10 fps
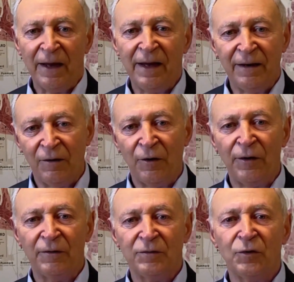And
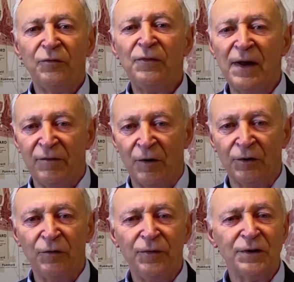the flavor,
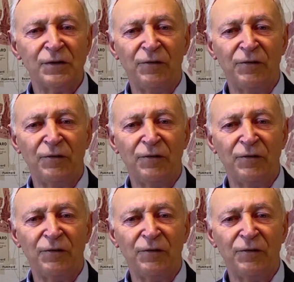the first